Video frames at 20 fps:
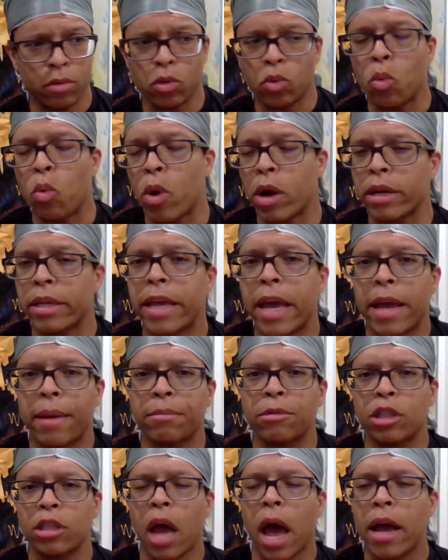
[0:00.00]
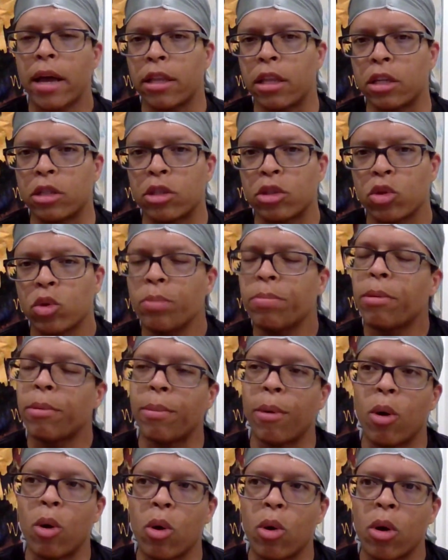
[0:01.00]
one game shy of the Super
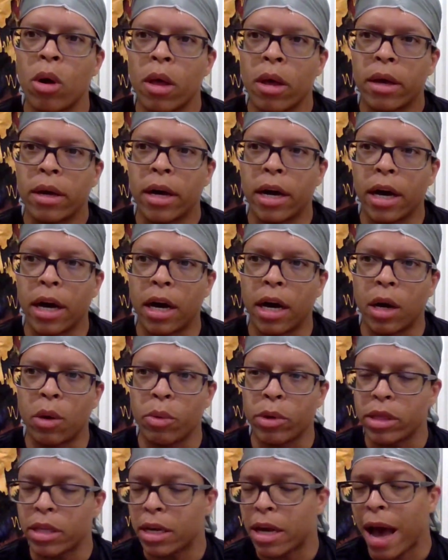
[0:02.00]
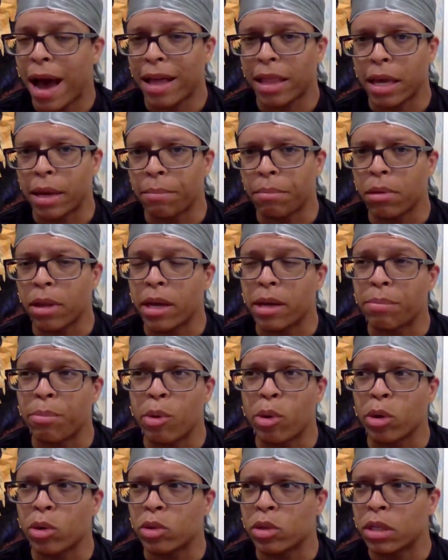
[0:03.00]
Bowl with a guy like Blake
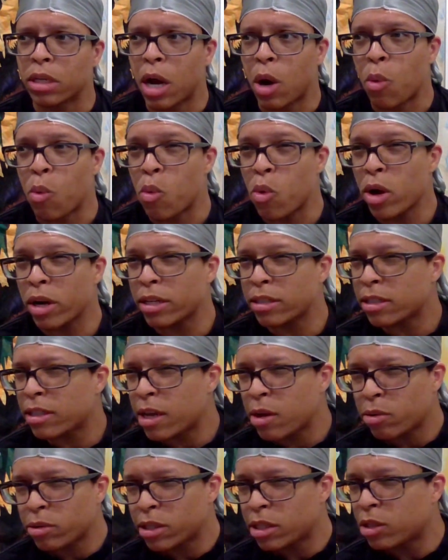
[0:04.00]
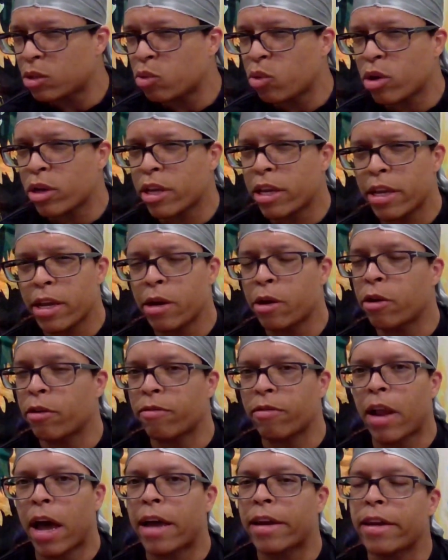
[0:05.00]
Bortles, and I want to say it was his rookie year,
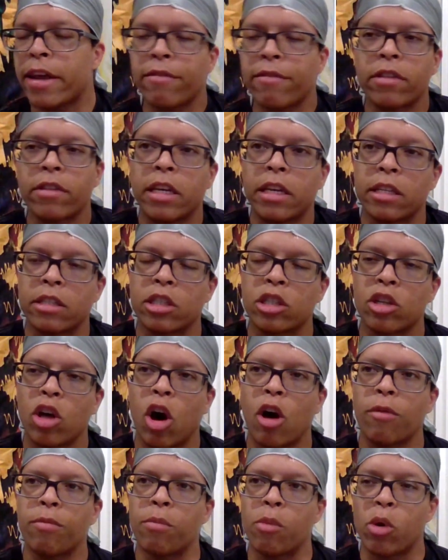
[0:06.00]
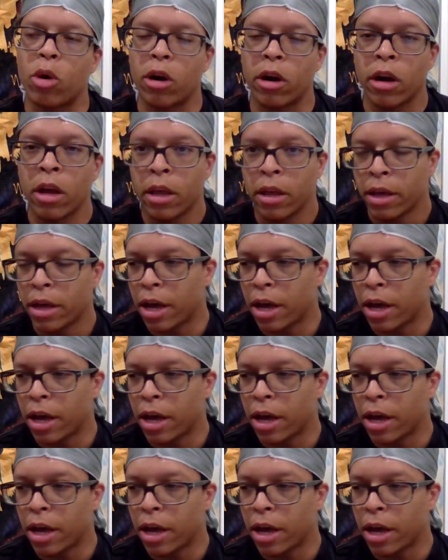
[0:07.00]
if not definitely his sophomore.